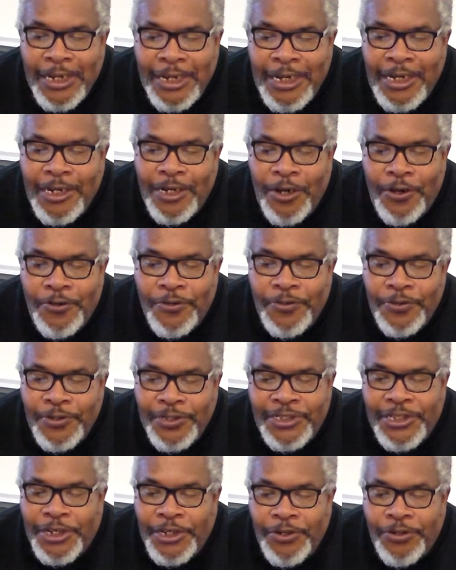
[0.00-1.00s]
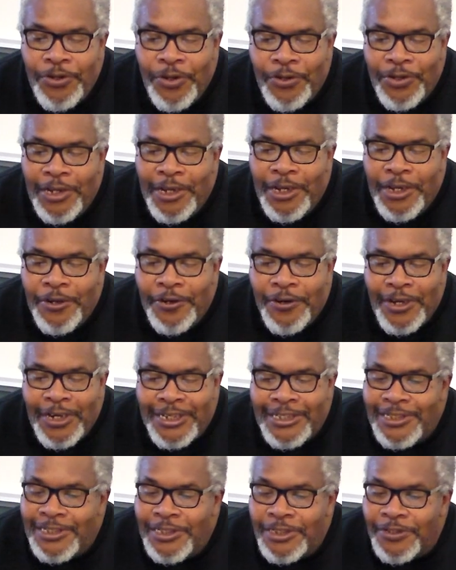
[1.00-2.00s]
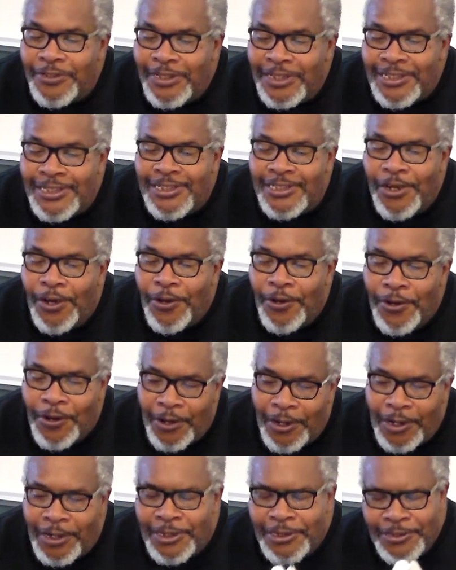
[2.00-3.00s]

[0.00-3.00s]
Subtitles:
He knows you know the lyrics to his song.